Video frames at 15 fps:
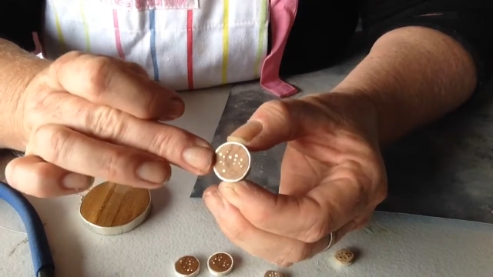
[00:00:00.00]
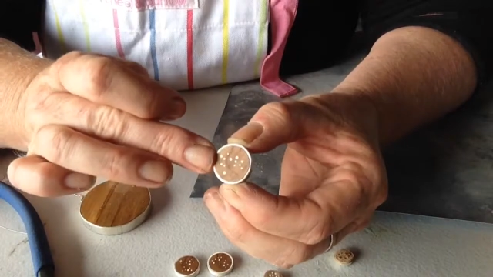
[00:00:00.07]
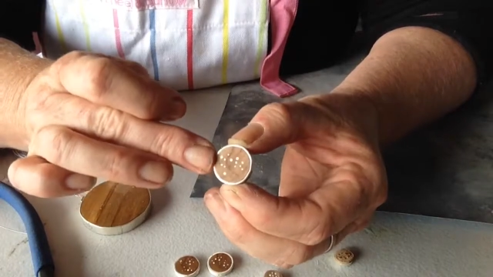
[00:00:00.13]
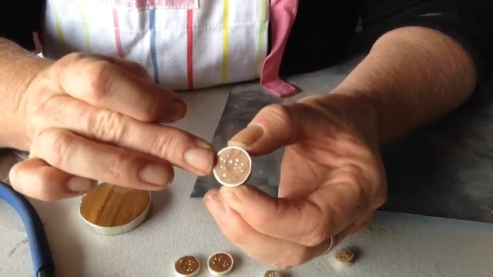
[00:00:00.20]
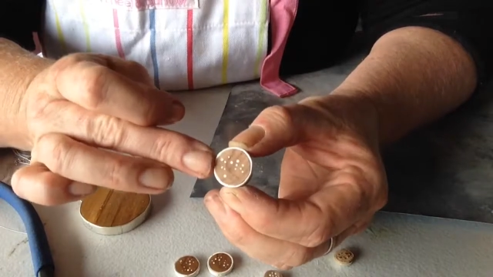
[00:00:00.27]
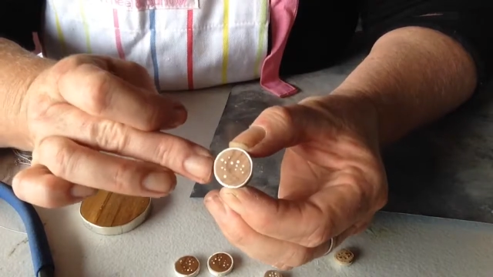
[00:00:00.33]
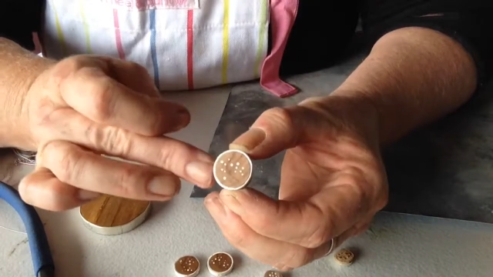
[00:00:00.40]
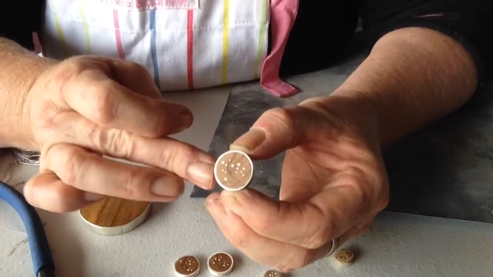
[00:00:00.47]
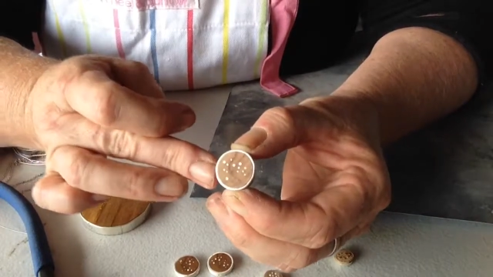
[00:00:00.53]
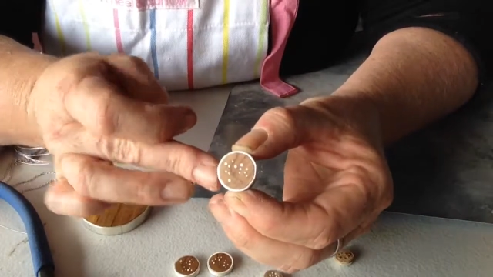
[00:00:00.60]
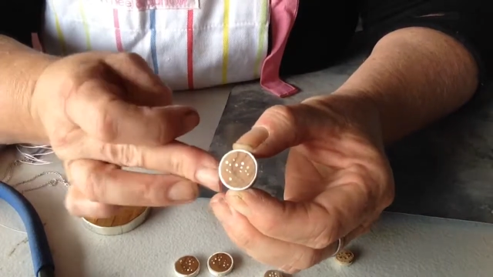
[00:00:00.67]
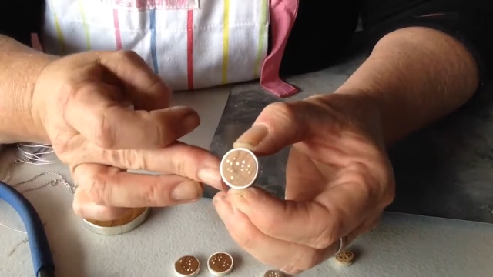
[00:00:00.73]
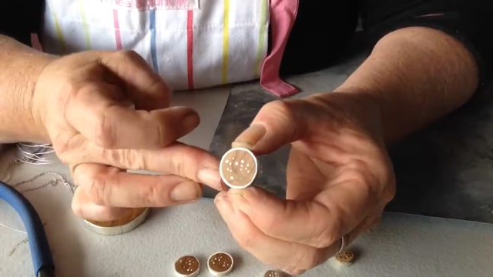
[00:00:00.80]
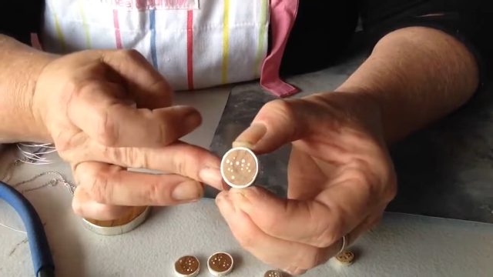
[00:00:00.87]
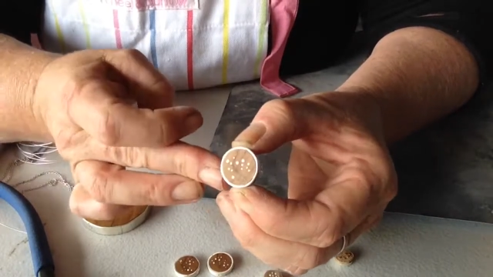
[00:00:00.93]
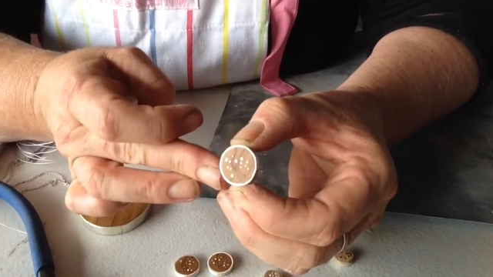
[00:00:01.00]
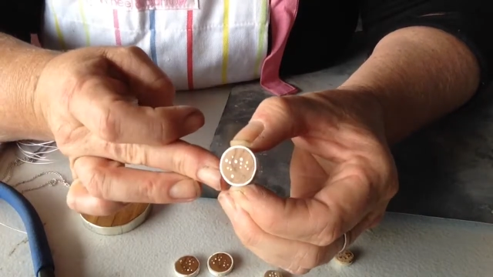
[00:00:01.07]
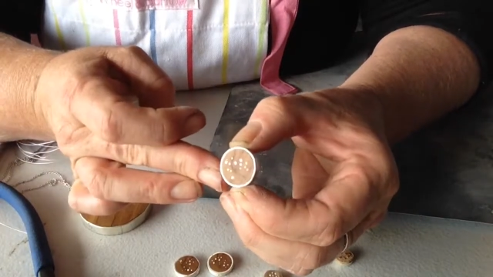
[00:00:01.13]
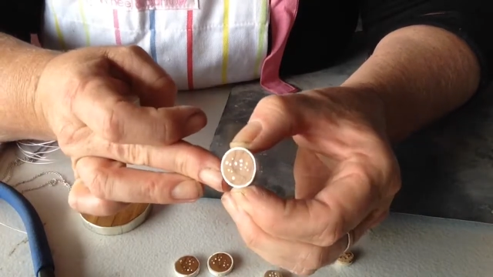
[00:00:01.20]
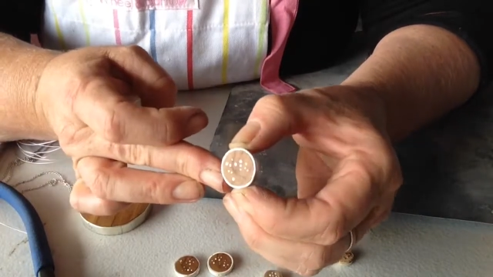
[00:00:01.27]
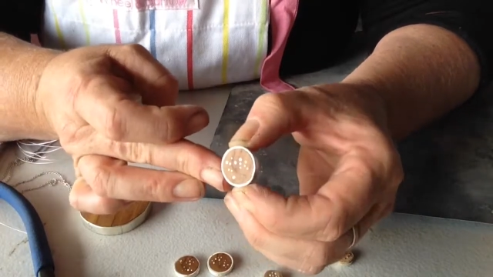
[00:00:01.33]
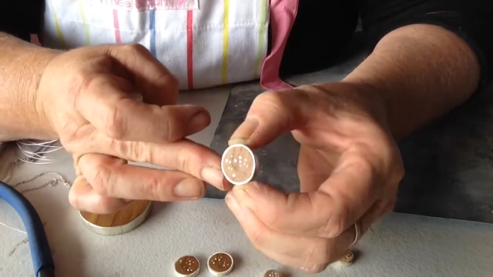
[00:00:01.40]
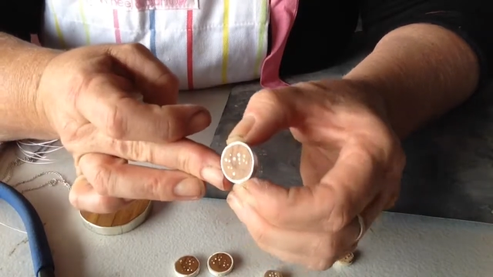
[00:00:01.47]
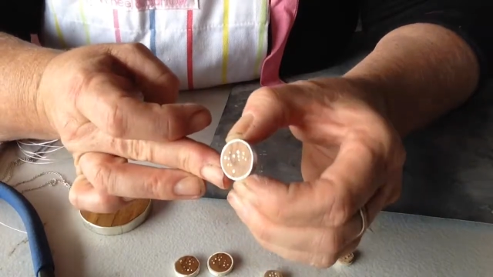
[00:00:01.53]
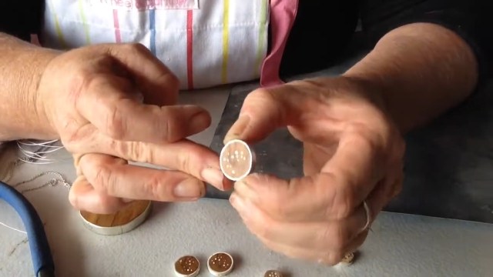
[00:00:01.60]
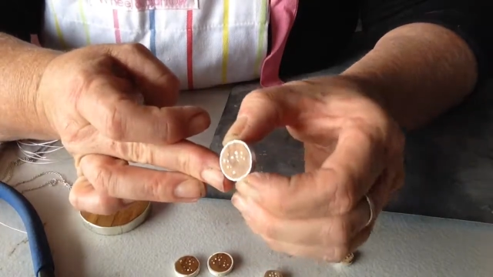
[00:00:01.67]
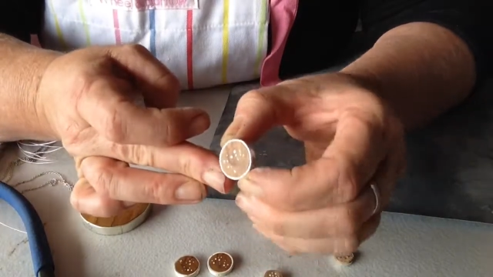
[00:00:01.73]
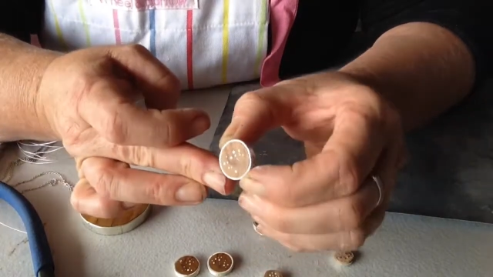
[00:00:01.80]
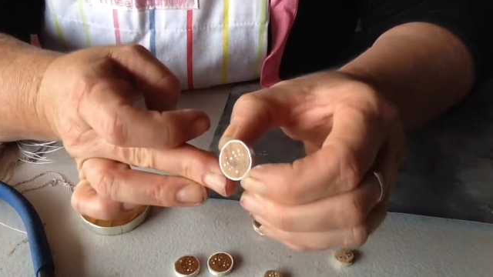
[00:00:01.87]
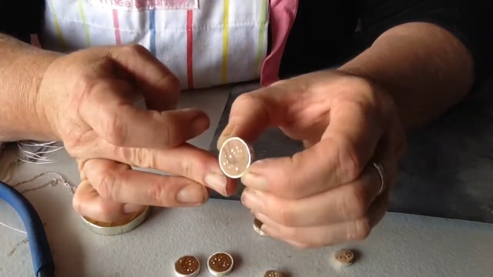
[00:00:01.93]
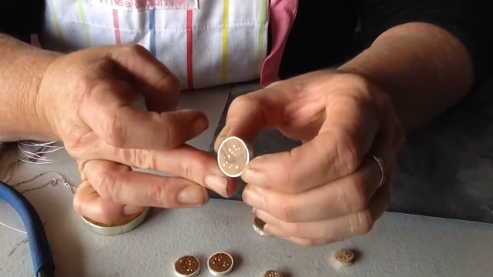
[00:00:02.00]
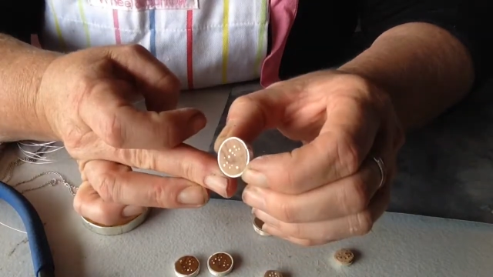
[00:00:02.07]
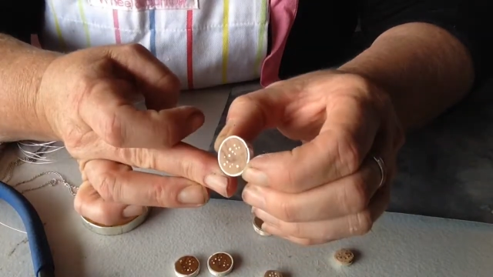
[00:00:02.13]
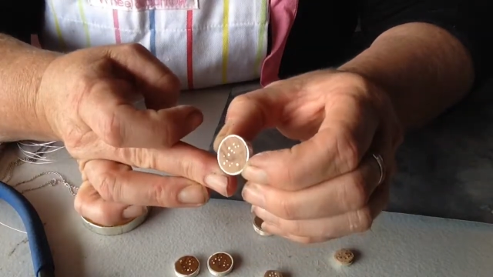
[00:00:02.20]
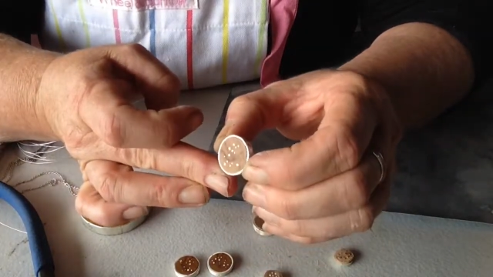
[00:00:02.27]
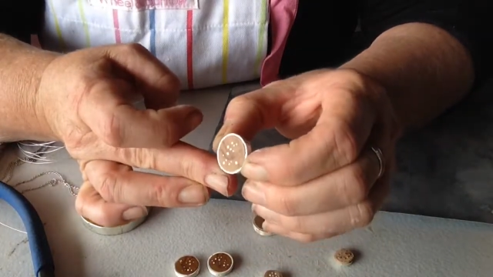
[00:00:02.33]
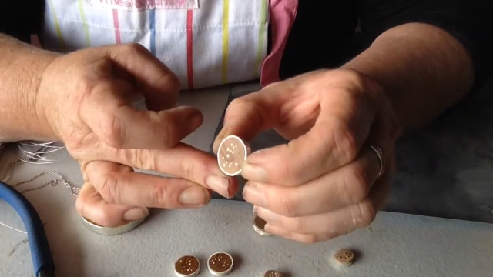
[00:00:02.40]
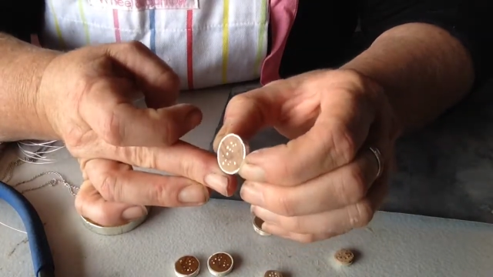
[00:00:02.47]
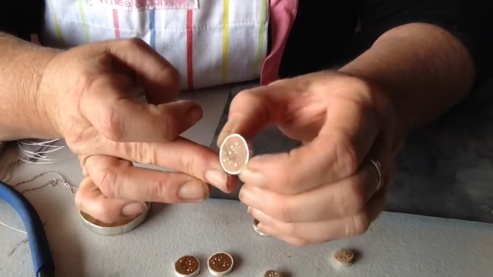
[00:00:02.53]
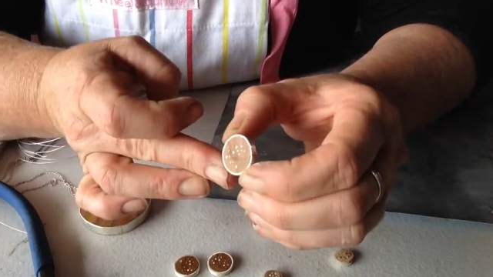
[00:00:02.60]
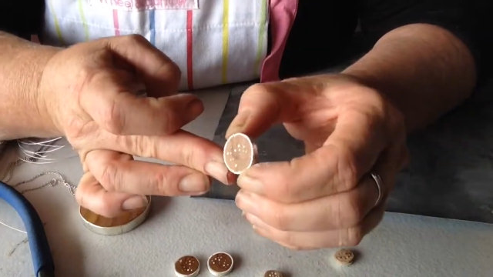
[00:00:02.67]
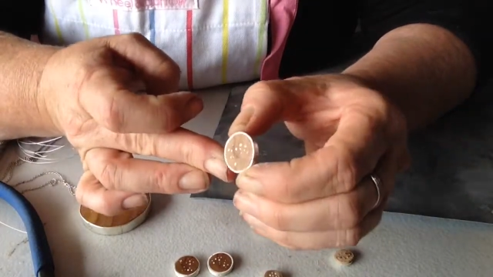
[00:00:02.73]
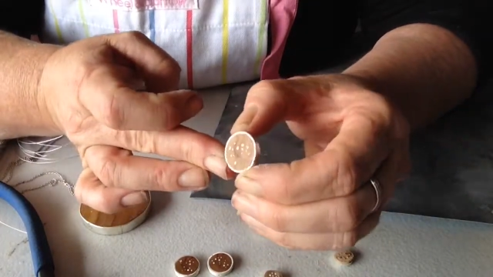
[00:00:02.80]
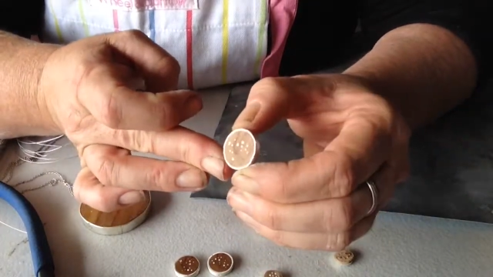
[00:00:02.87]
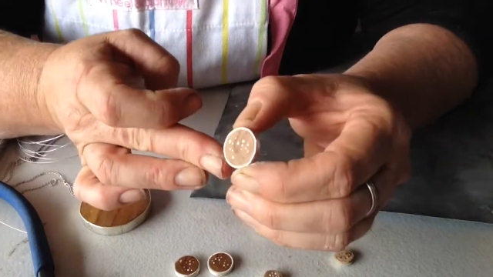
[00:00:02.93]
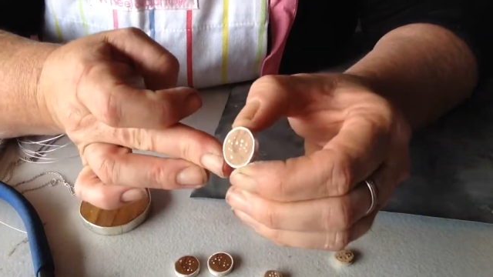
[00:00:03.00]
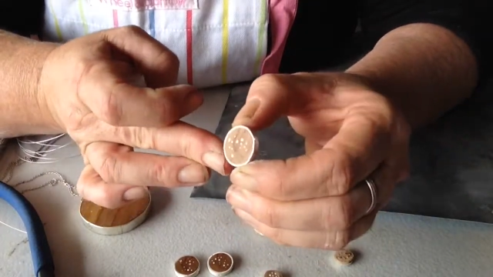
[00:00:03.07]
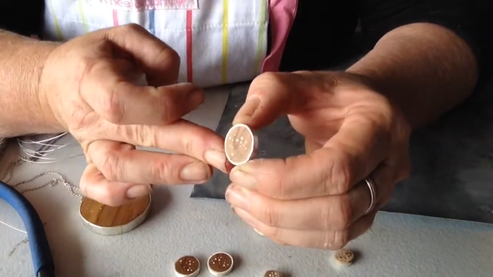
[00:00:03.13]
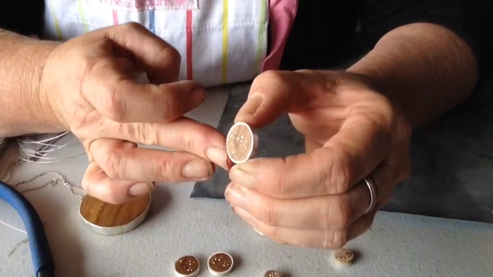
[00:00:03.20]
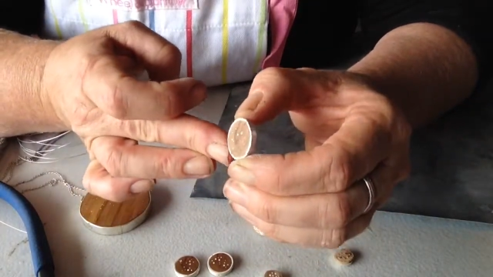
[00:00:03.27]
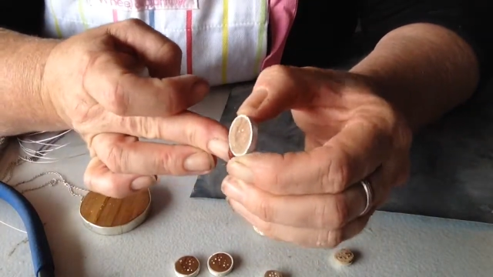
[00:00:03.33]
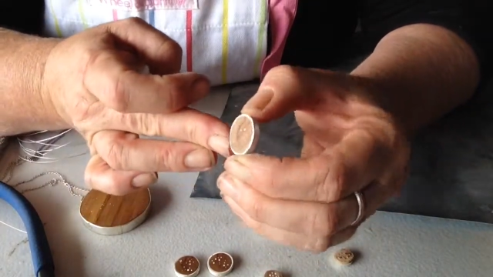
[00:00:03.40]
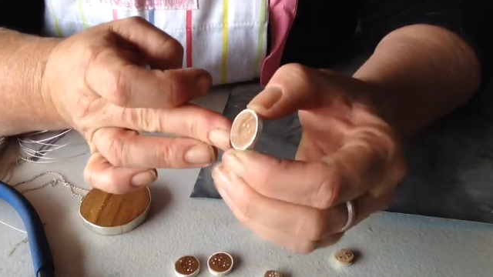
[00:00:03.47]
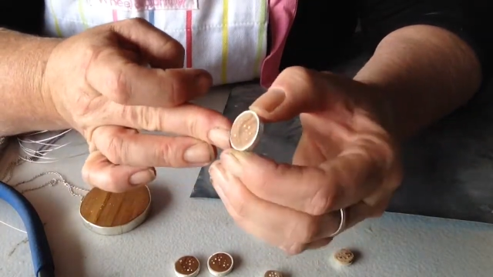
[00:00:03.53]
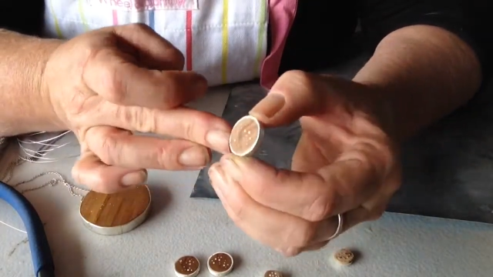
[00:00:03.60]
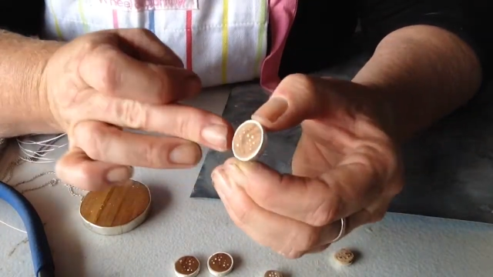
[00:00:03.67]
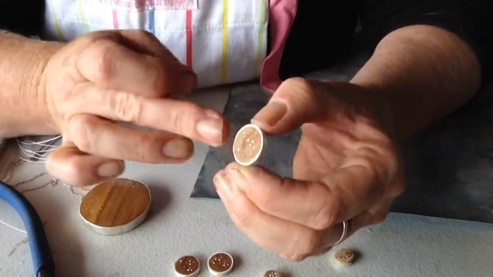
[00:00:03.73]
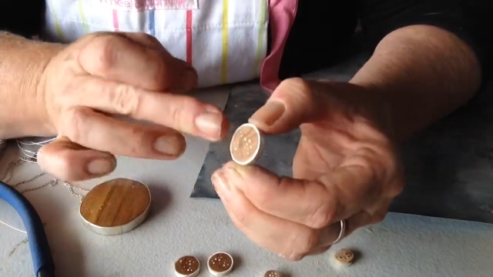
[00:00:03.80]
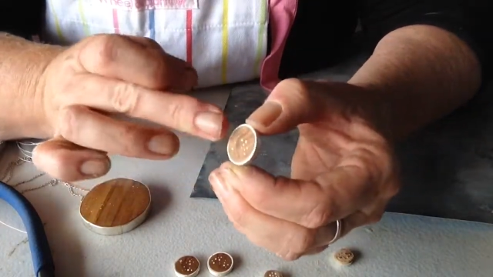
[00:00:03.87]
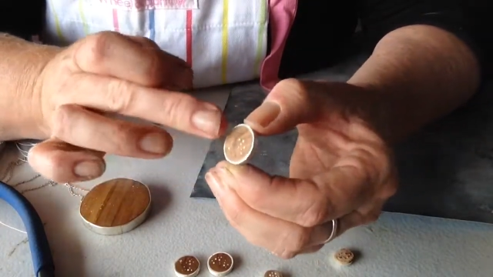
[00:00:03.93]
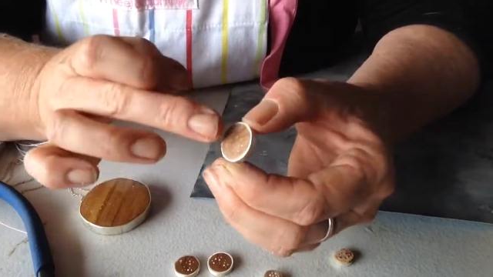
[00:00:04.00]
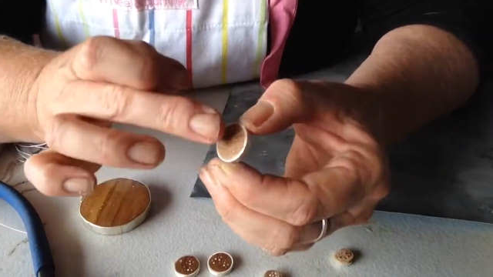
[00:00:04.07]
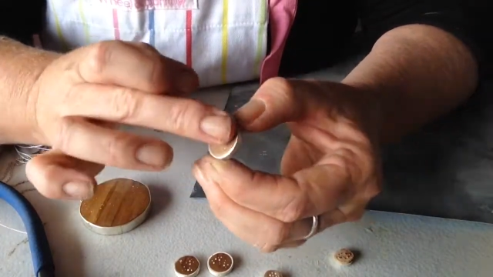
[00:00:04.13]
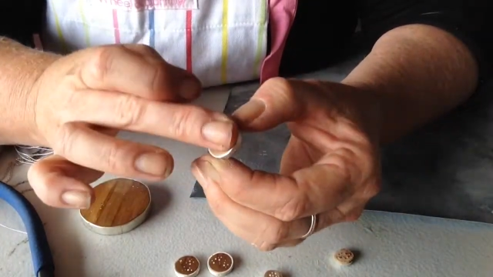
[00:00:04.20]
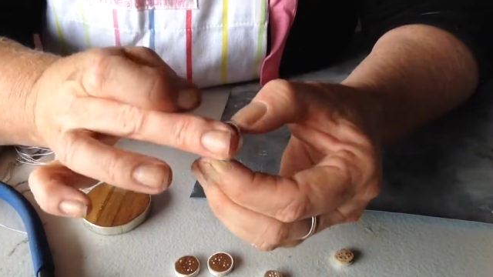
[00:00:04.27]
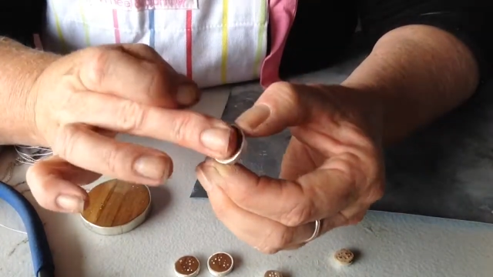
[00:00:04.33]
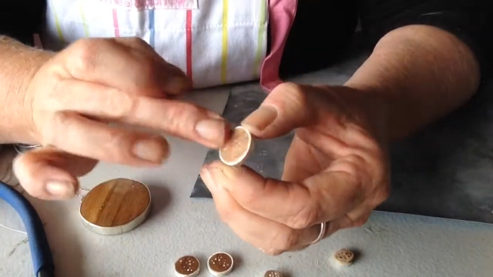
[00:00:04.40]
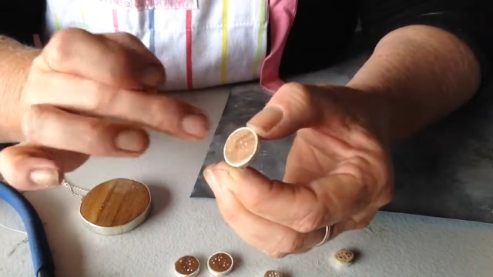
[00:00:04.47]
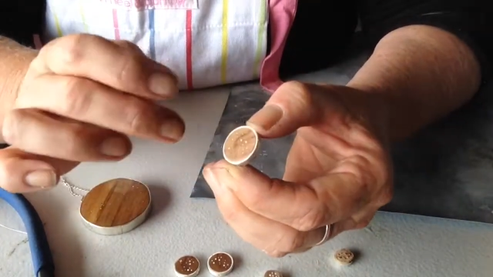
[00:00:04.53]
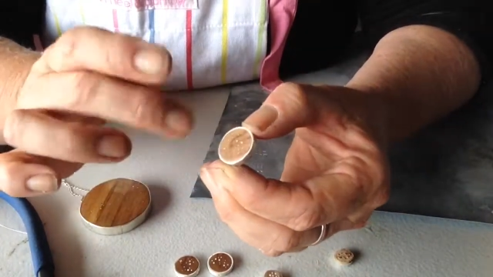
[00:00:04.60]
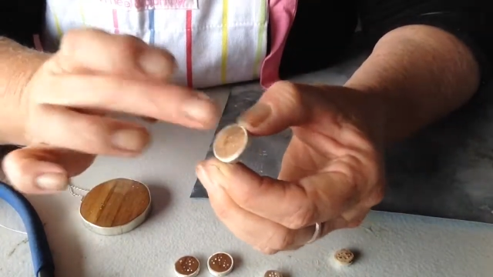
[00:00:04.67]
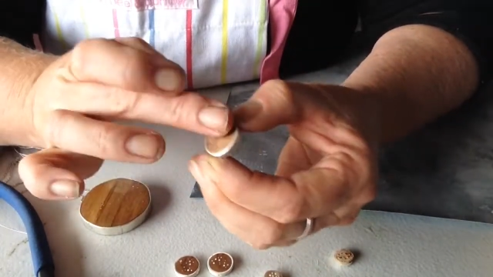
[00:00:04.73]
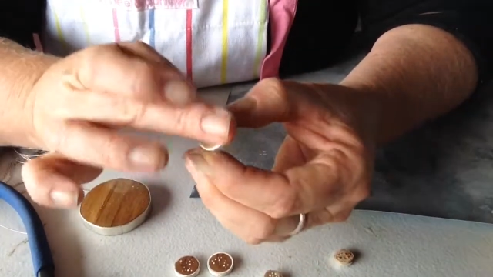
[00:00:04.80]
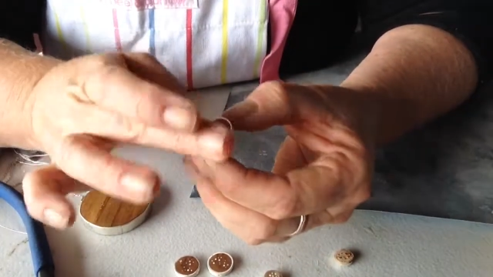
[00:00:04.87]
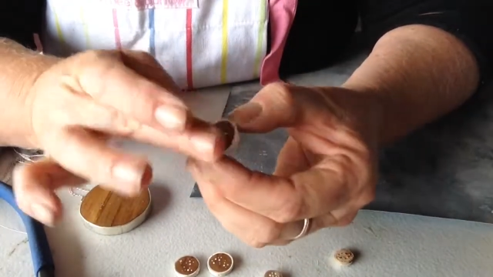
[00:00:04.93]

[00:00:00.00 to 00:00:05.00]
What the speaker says: [unreadable: no face in view]